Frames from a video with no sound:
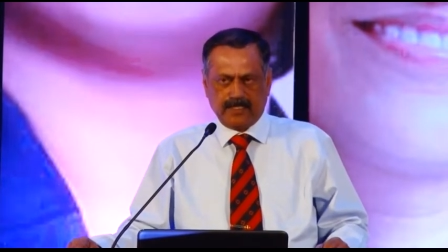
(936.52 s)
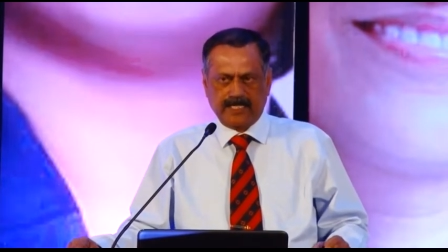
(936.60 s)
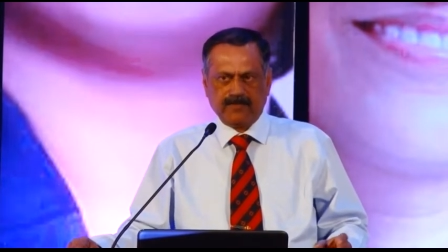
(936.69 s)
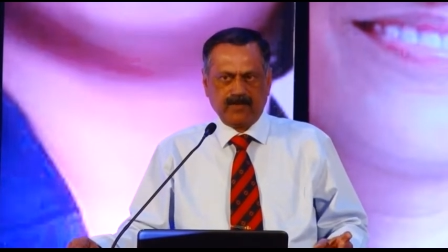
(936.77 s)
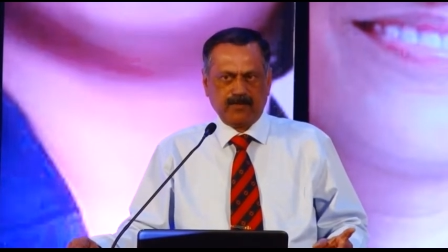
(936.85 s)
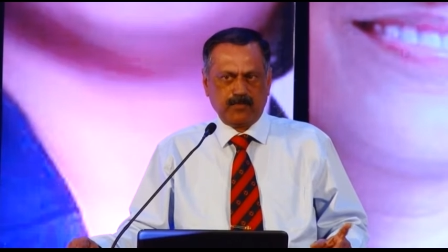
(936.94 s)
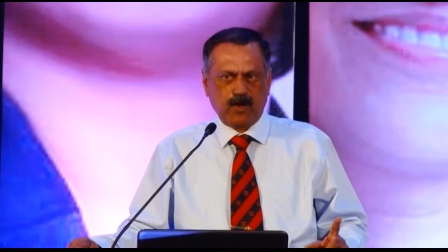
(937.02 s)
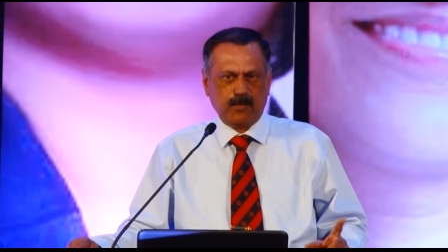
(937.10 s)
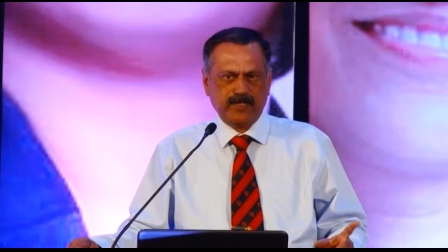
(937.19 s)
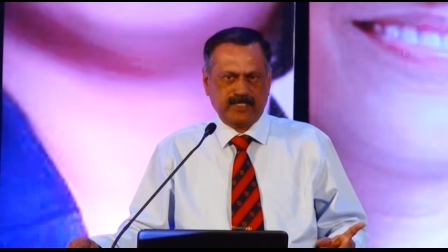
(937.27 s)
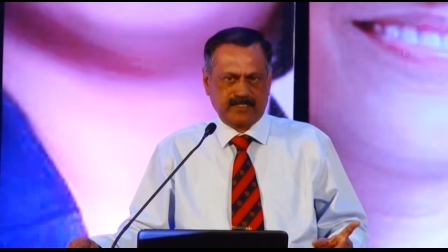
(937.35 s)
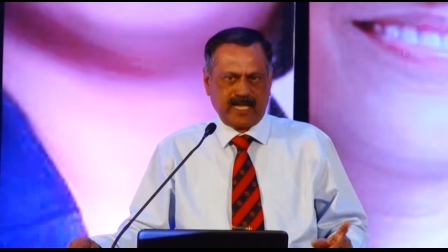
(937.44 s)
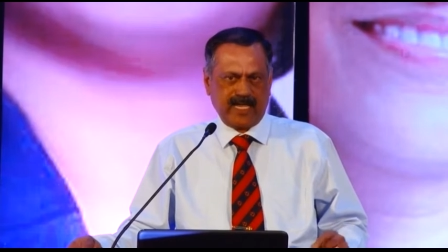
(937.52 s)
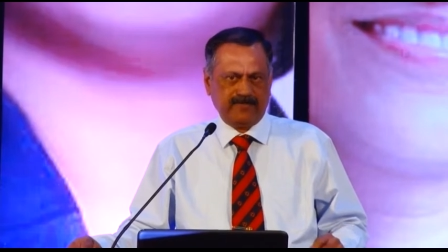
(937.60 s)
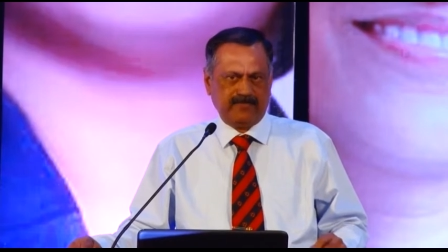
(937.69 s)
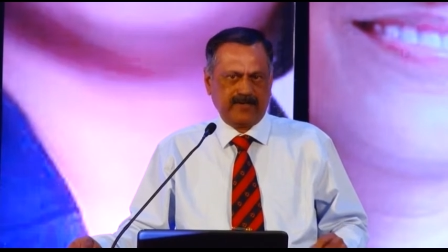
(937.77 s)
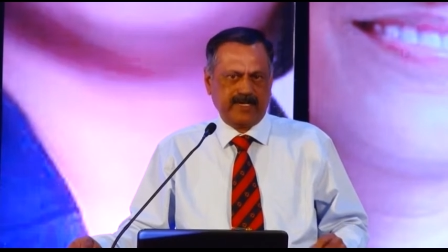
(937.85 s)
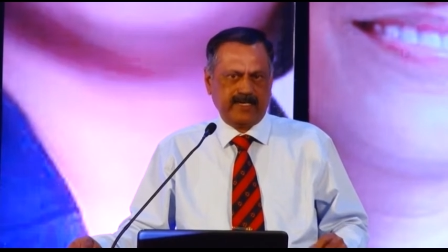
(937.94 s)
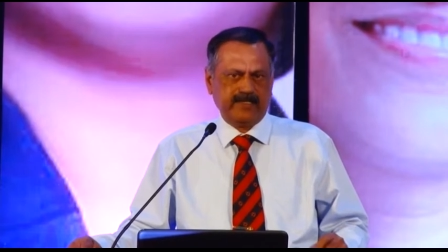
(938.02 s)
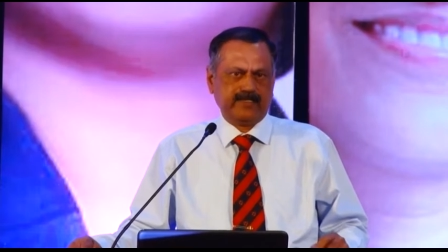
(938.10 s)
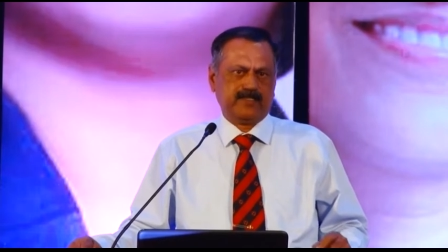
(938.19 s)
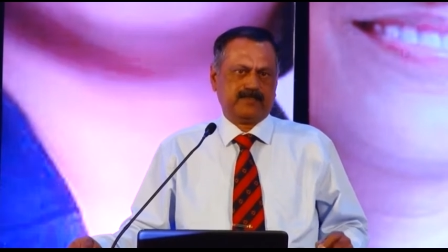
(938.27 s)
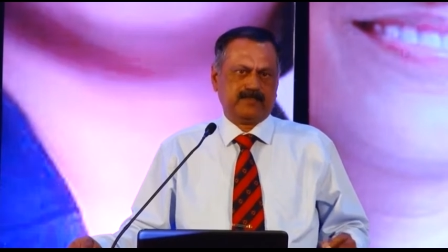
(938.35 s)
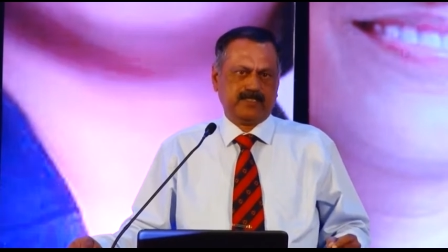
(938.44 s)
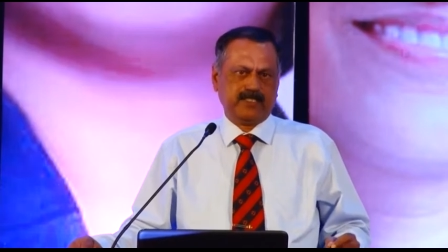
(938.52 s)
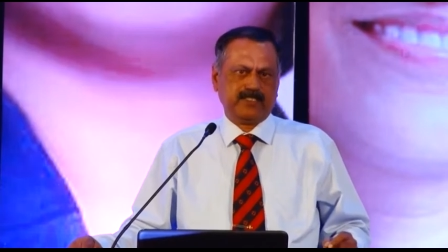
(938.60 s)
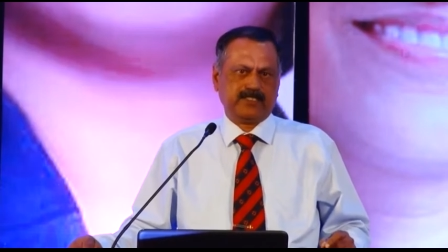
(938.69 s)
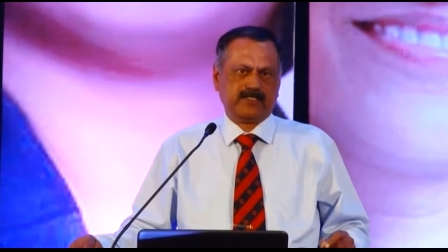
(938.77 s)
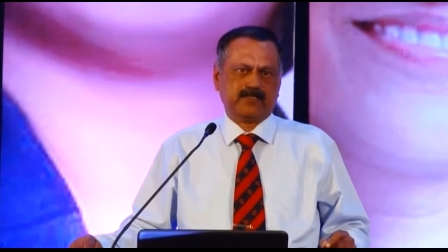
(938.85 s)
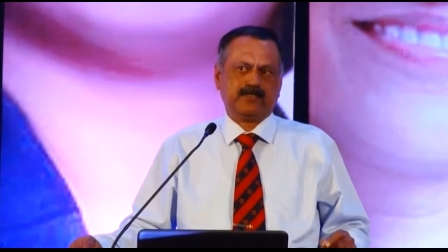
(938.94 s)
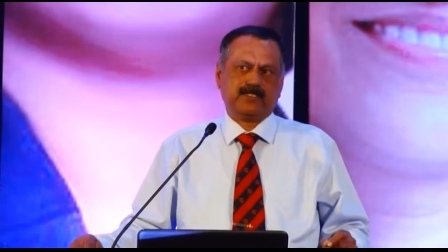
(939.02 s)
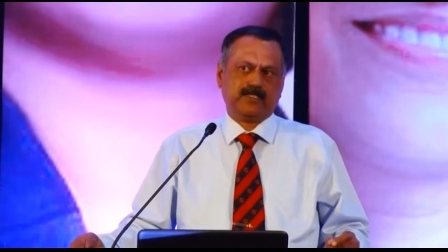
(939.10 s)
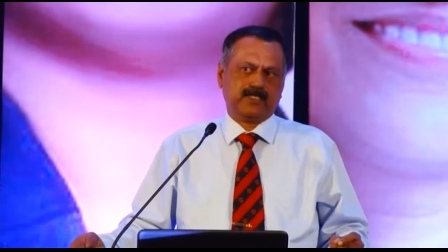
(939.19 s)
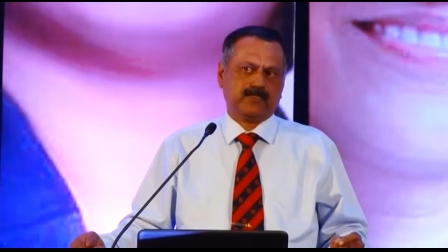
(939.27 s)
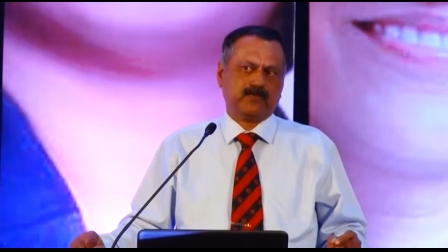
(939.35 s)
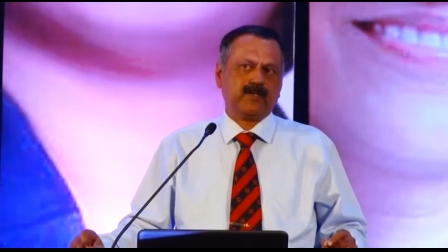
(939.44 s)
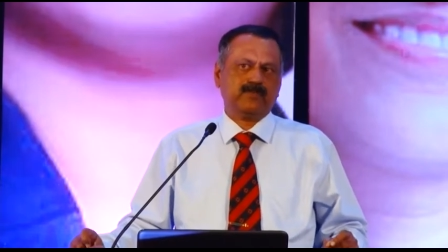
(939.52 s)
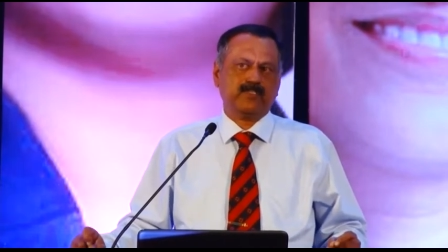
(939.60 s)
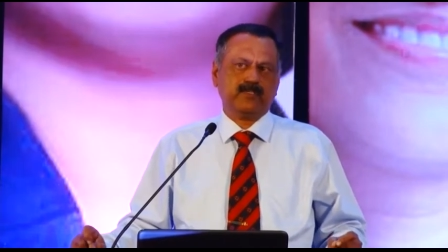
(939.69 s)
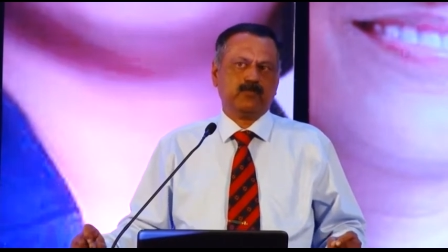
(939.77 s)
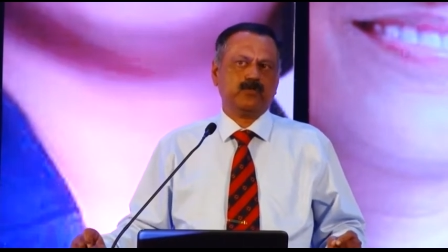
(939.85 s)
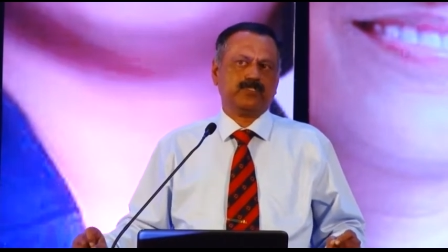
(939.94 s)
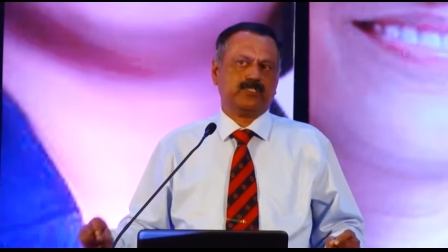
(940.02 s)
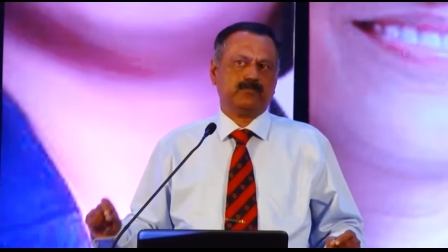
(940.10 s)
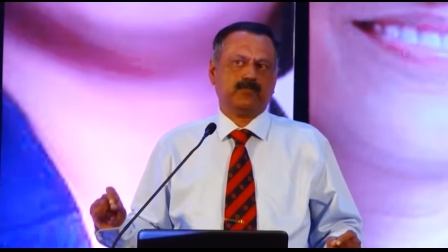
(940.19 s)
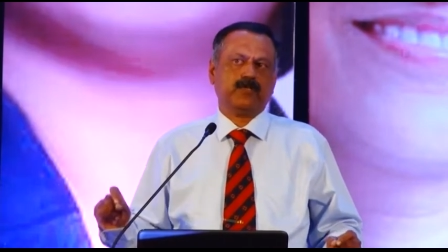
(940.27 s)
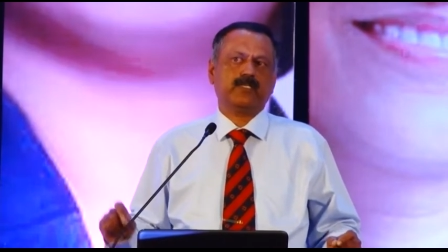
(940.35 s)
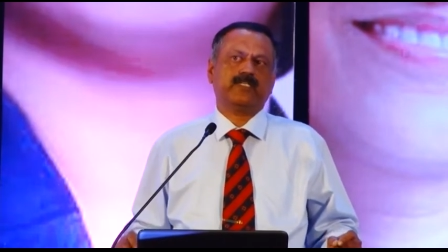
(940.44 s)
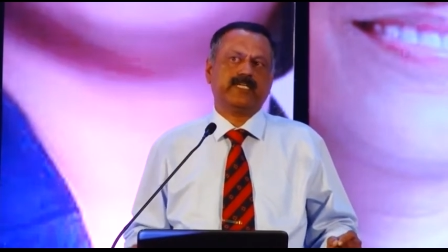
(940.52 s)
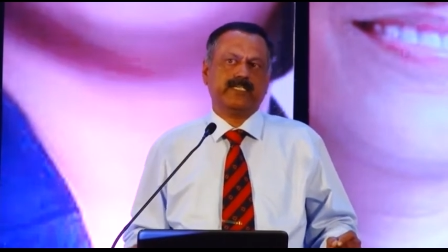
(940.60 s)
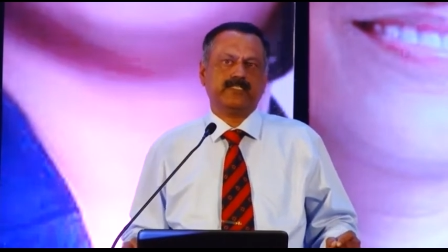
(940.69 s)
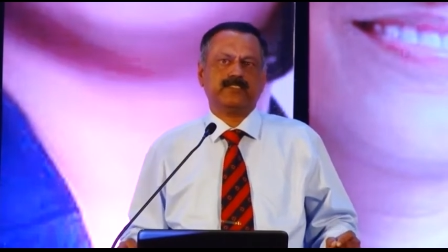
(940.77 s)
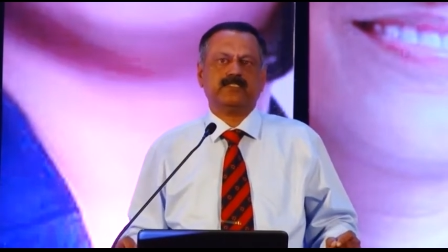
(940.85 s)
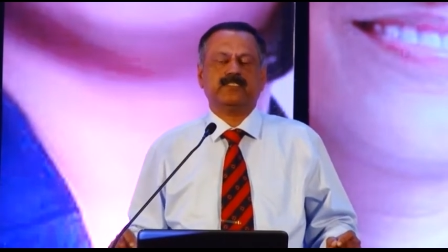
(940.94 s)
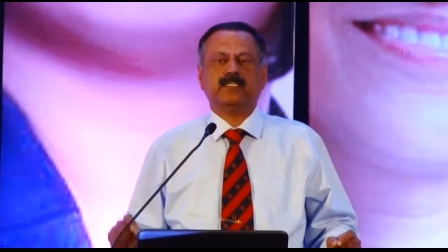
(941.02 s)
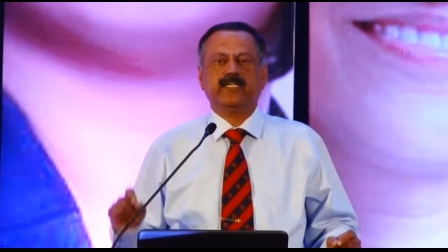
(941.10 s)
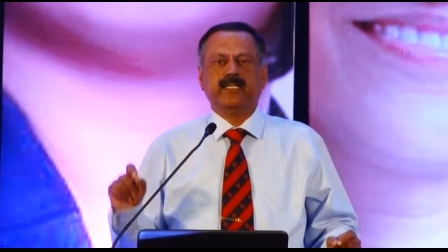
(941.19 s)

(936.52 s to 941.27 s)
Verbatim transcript: Develop hobbies. I find this is one of the most important things